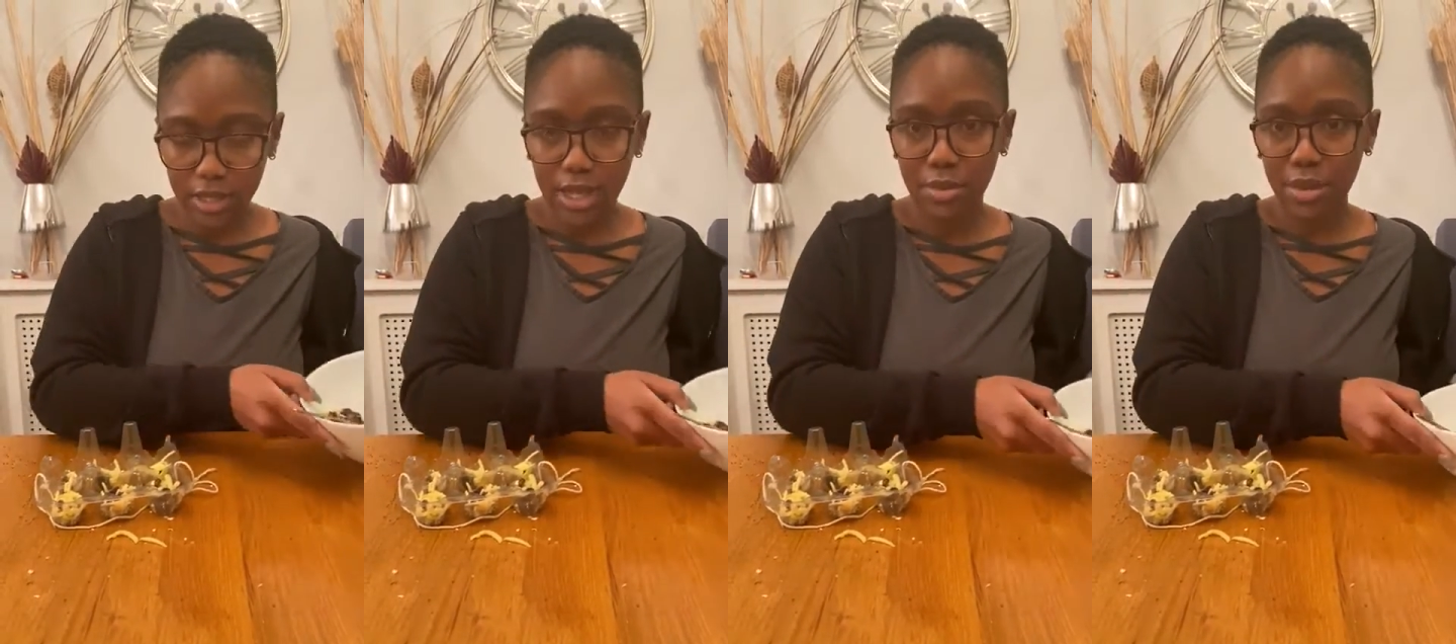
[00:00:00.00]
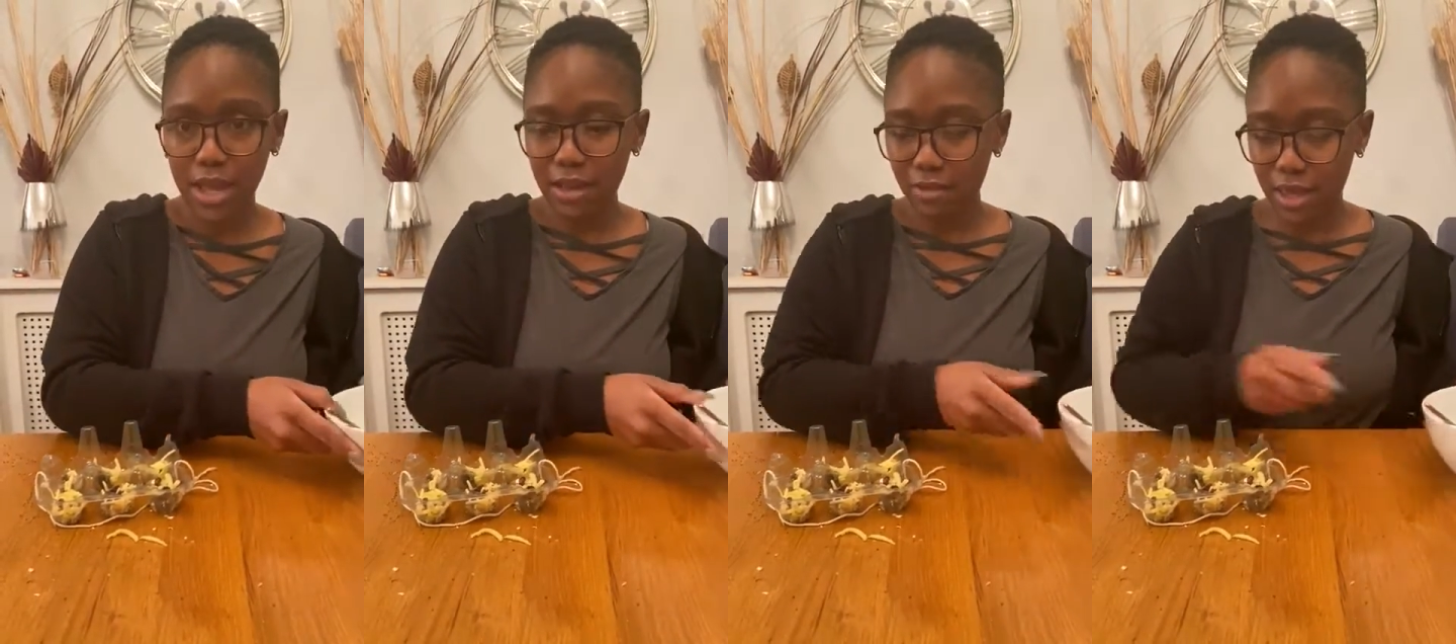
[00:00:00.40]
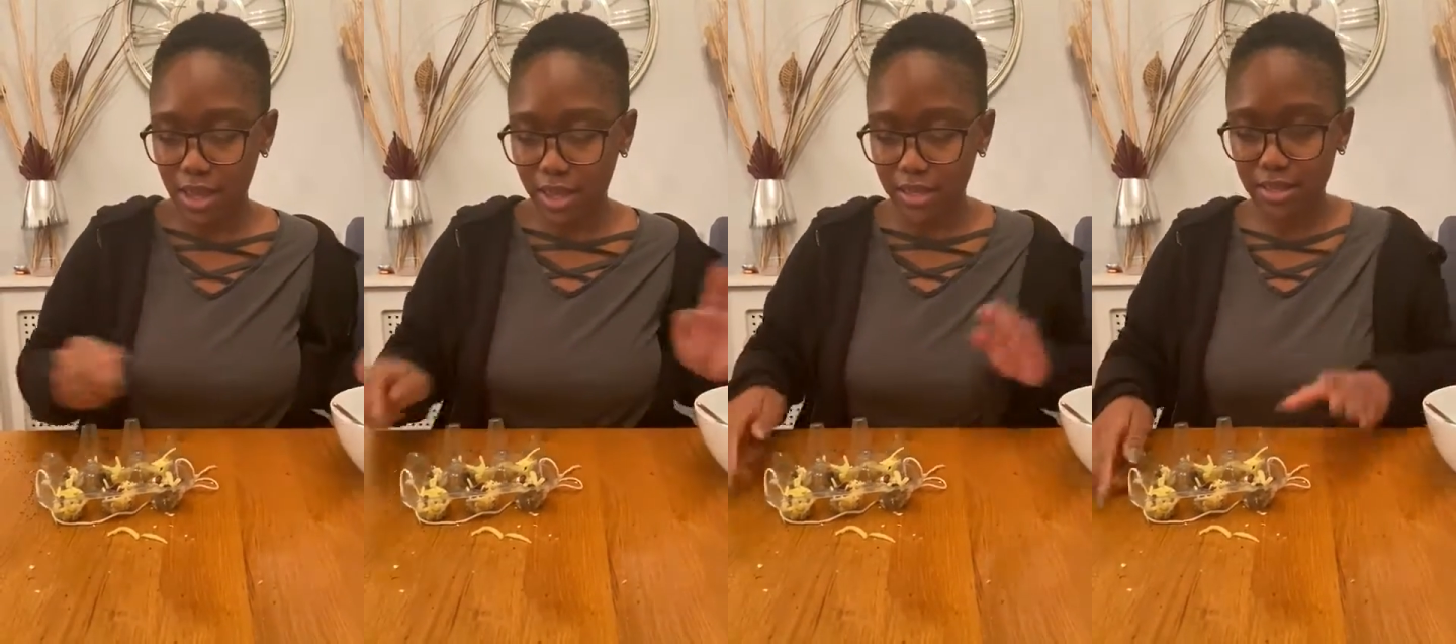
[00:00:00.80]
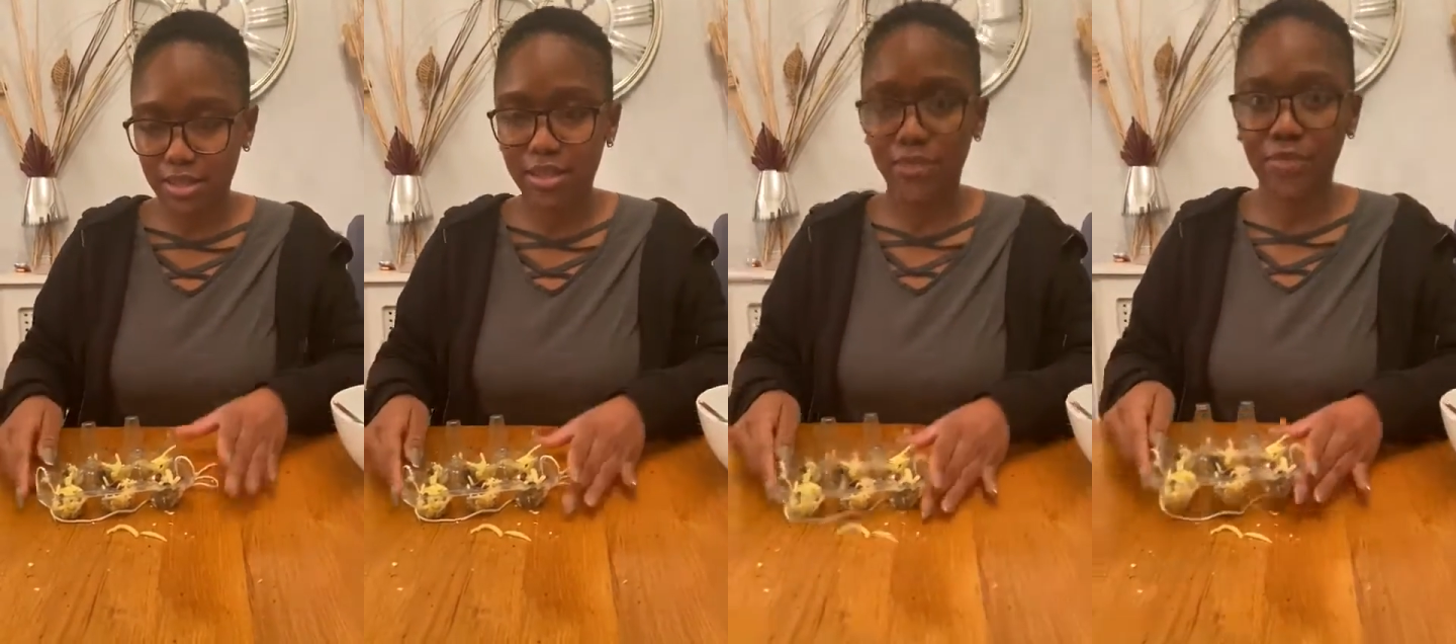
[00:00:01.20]
There we have it.
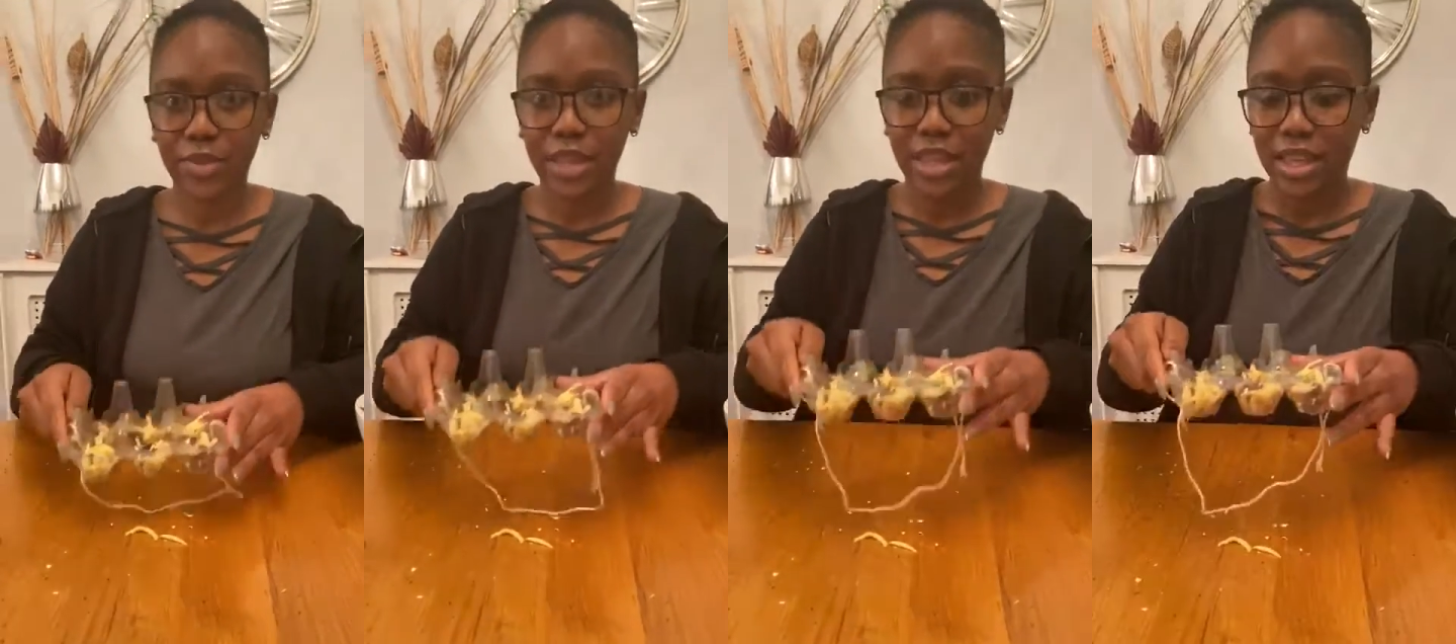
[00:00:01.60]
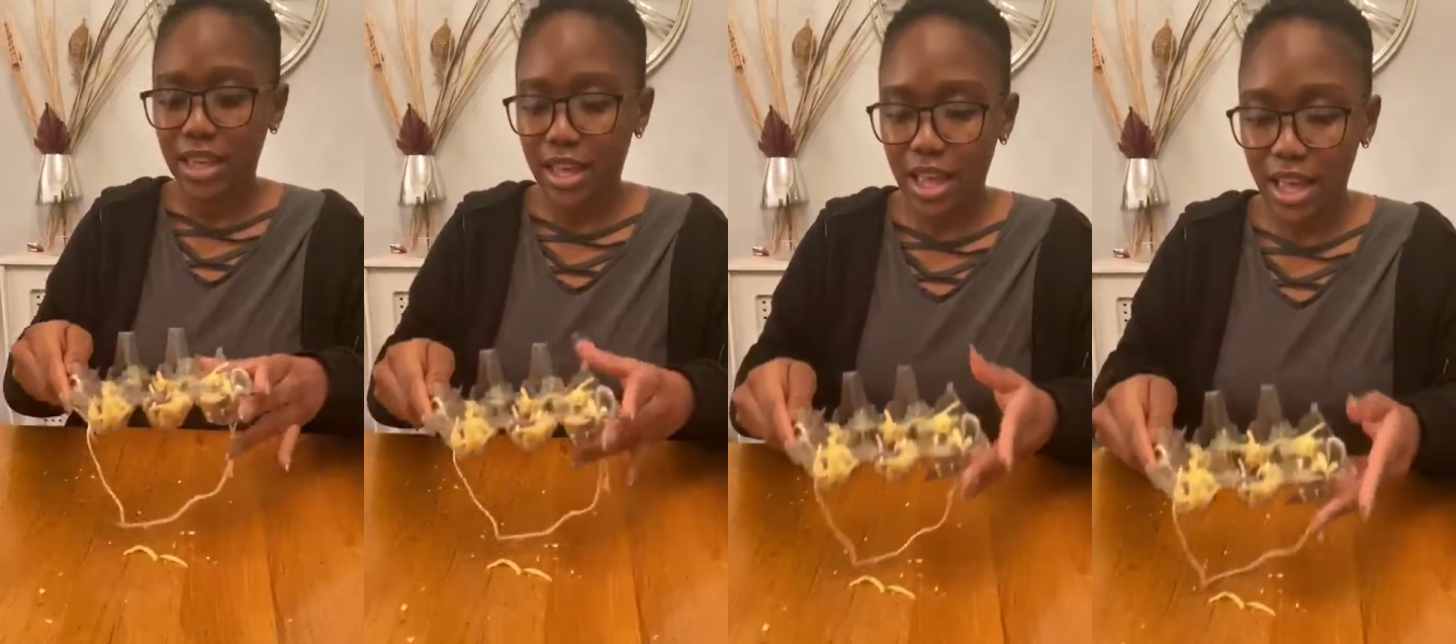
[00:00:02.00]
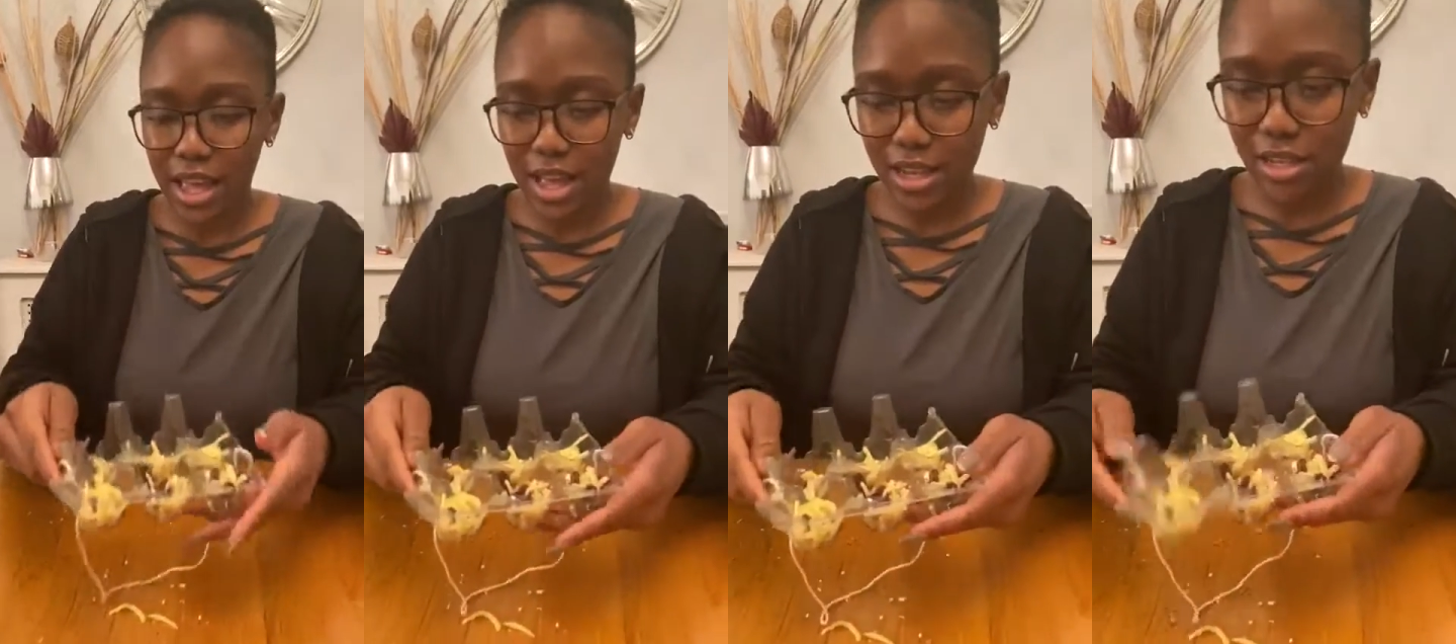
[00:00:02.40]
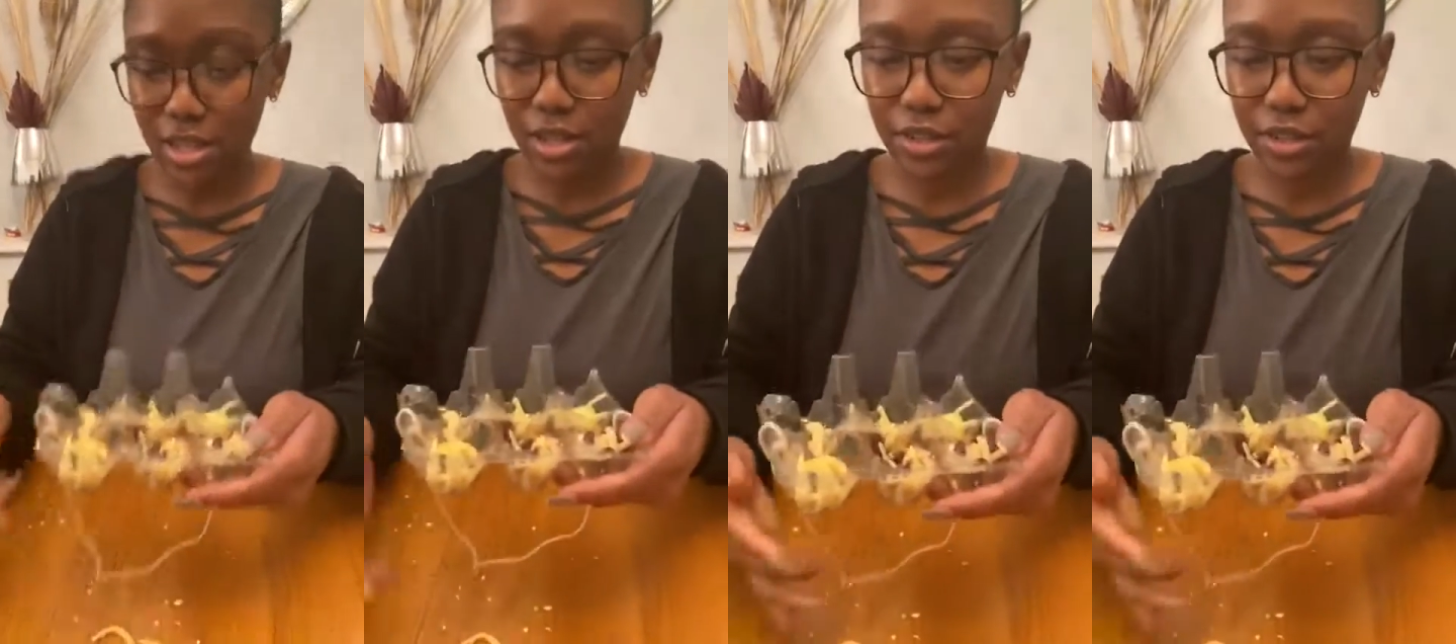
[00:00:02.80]
And